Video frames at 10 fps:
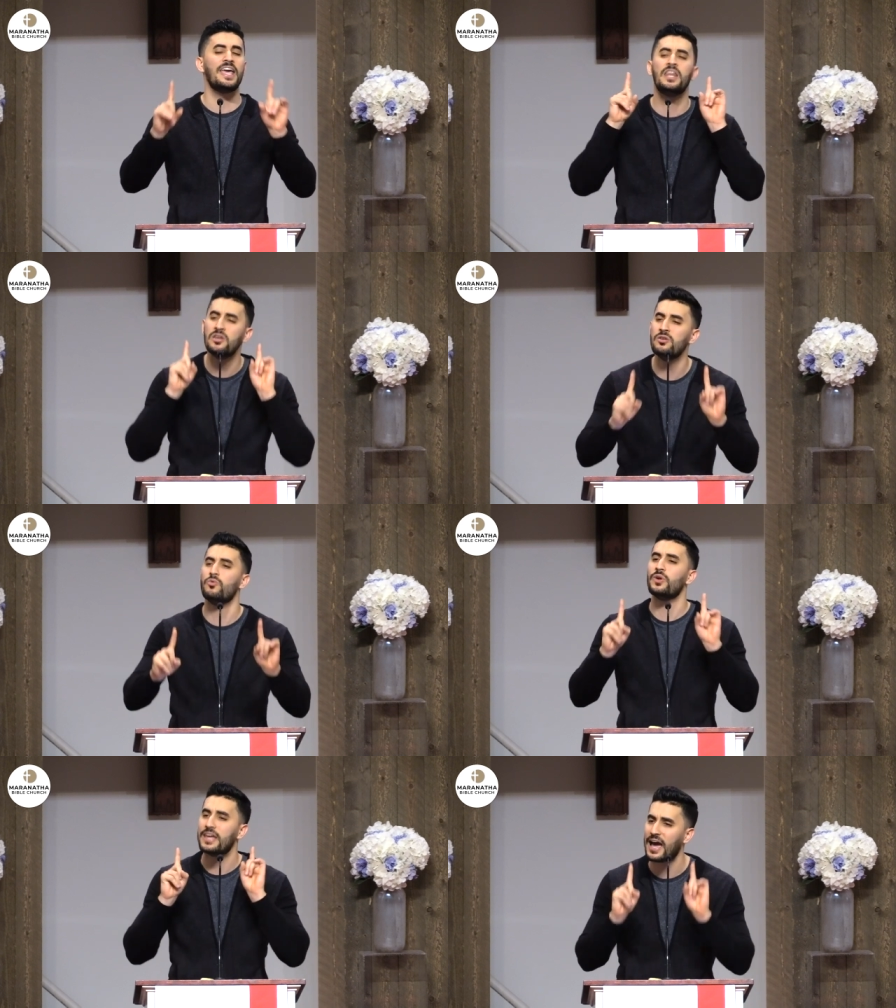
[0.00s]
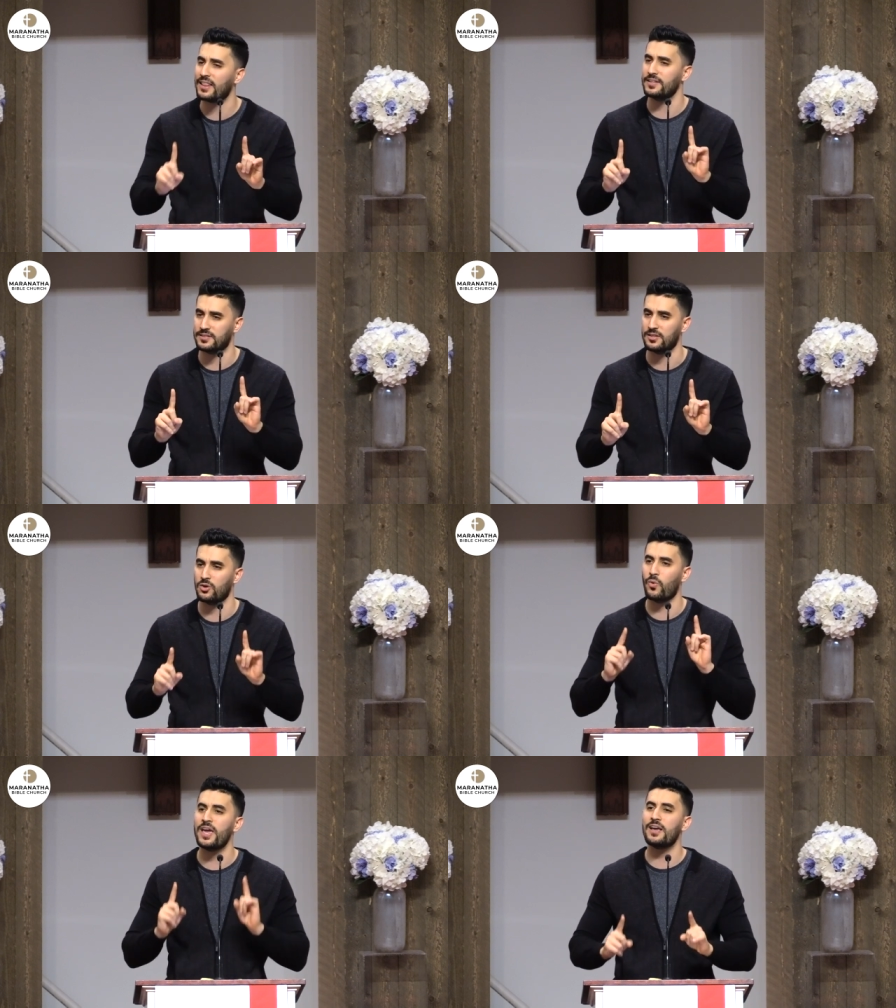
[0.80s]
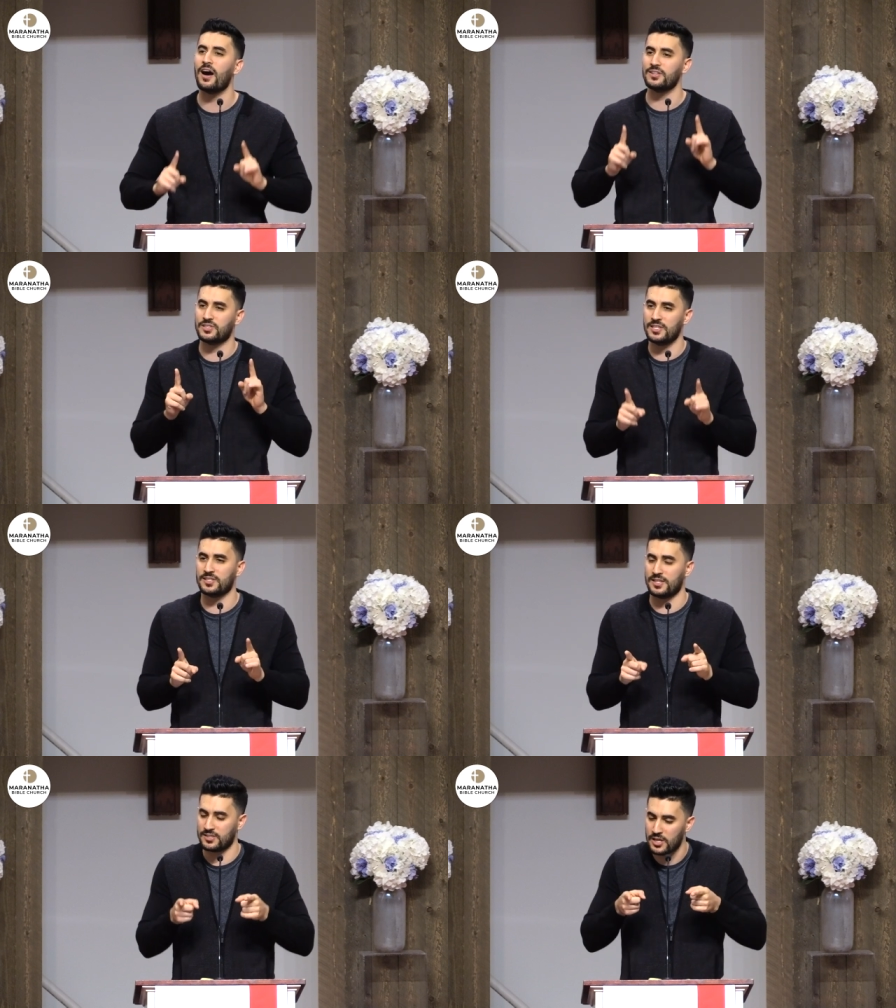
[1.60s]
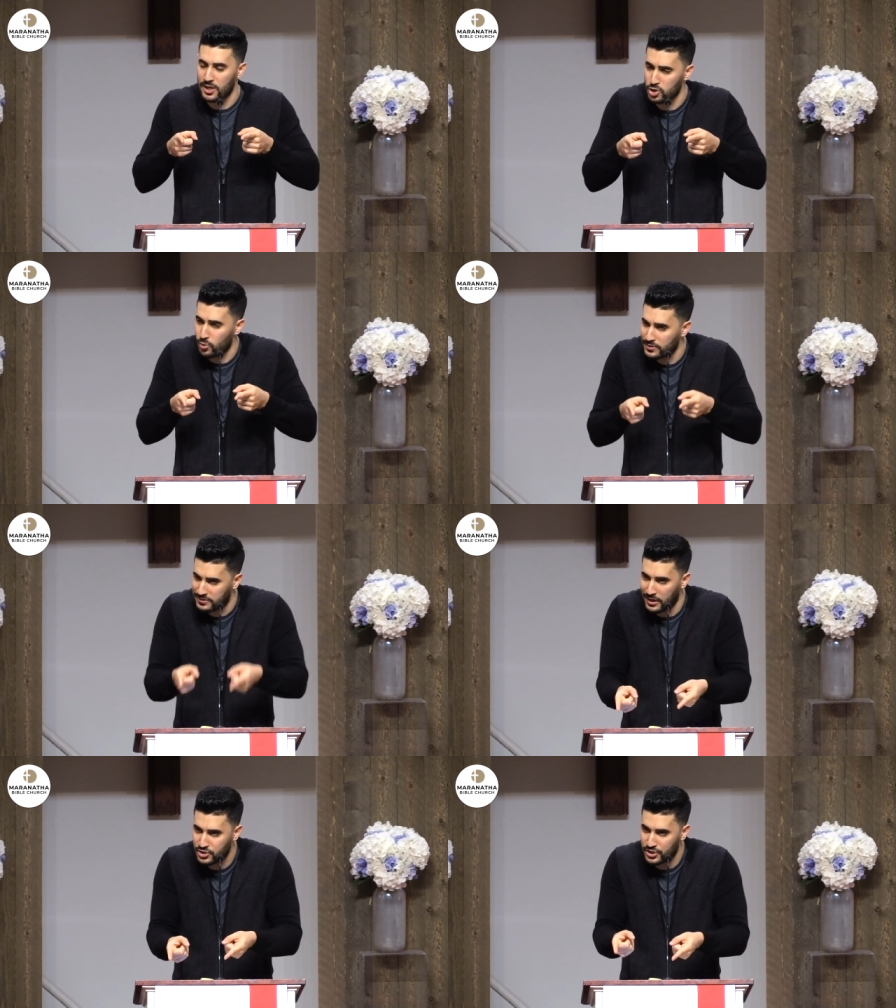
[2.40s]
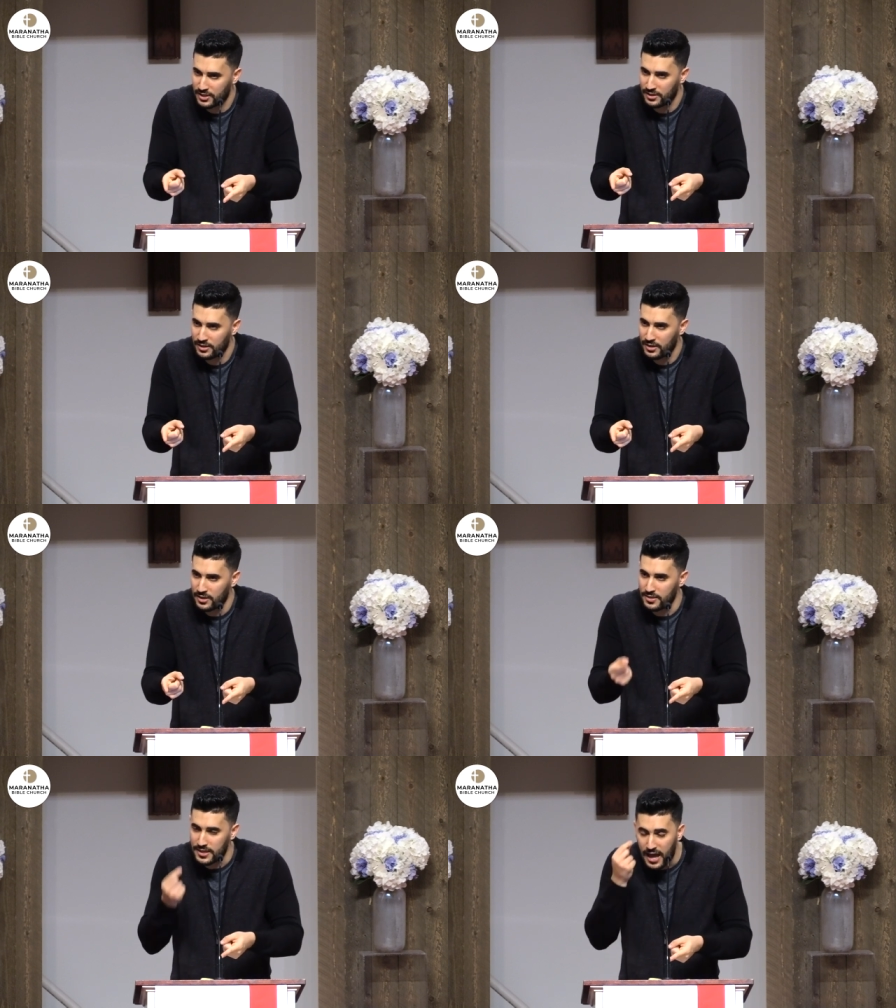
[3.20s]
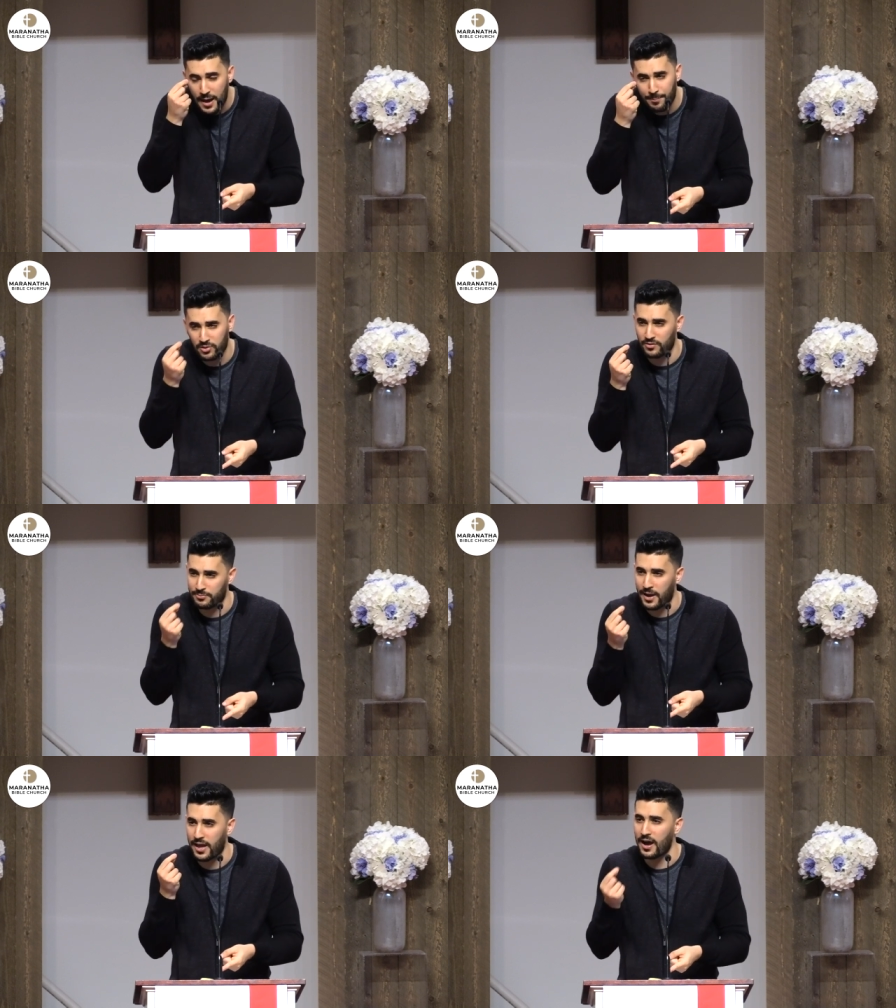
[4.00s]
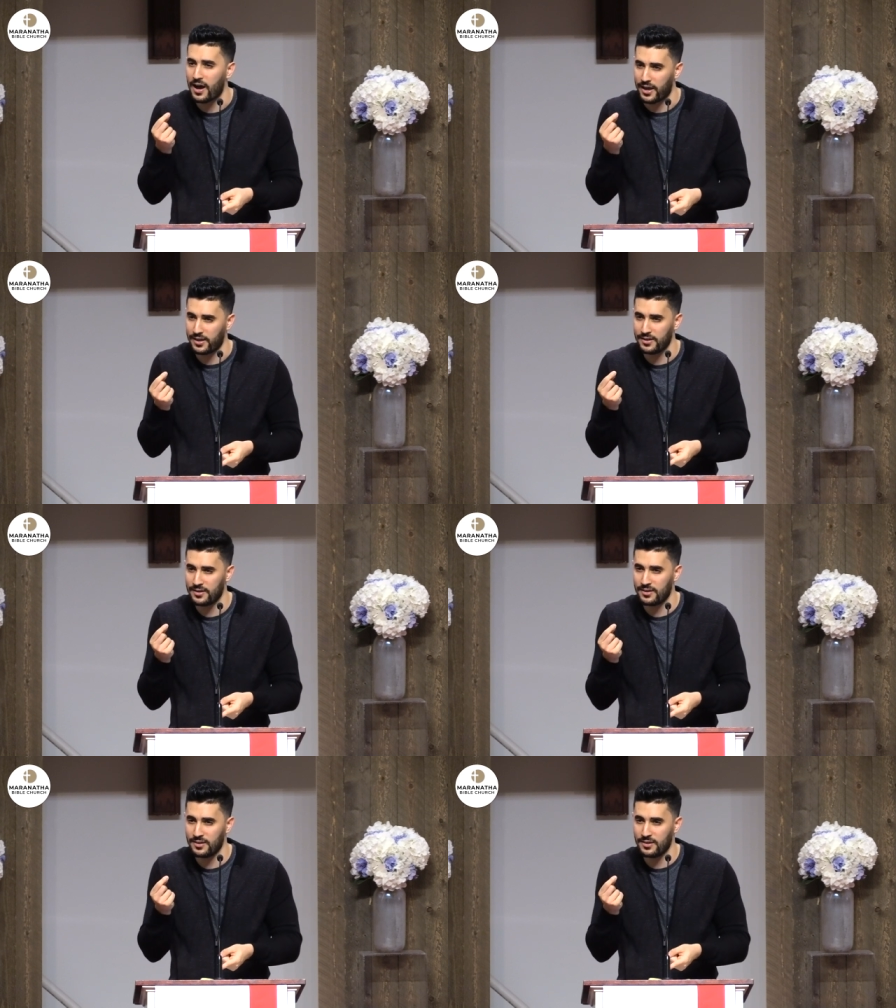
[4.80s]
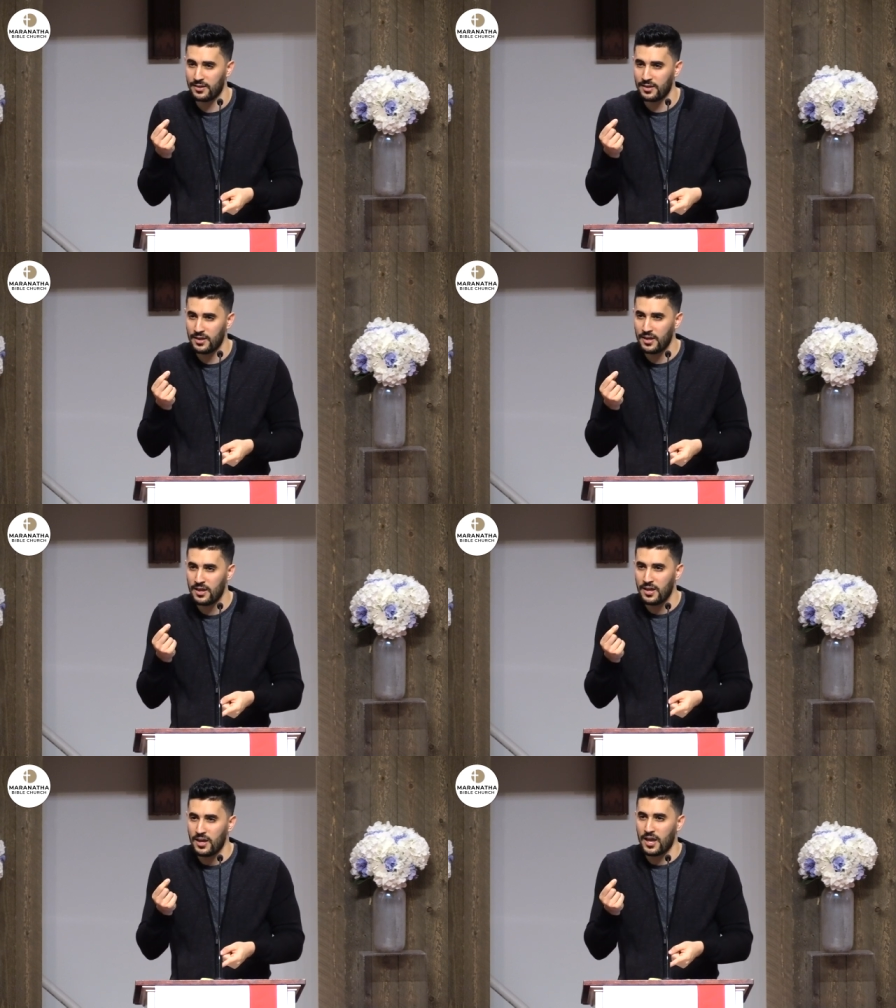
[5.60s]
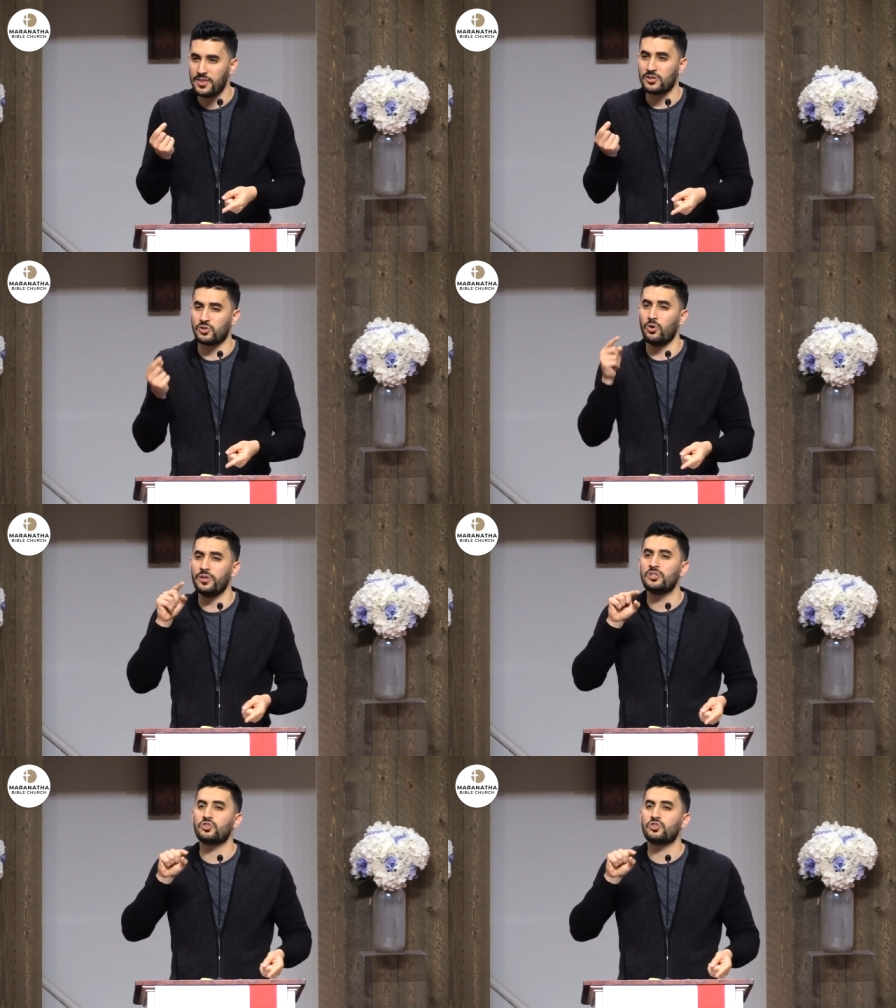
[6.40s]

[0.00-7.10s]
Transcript: In reality, the way God sees it is you are touching the apple of my eye. And there's only